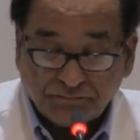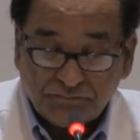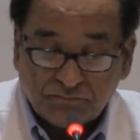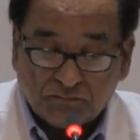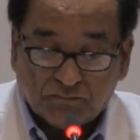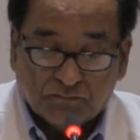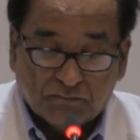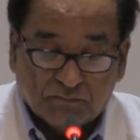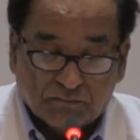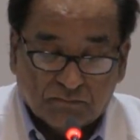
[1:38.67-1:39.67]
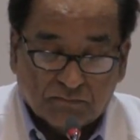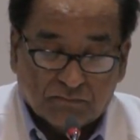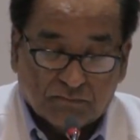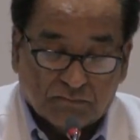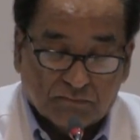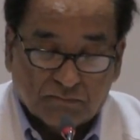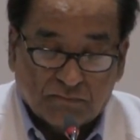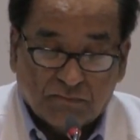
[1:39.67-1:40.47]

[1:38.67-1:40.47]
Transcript: Nothing is said.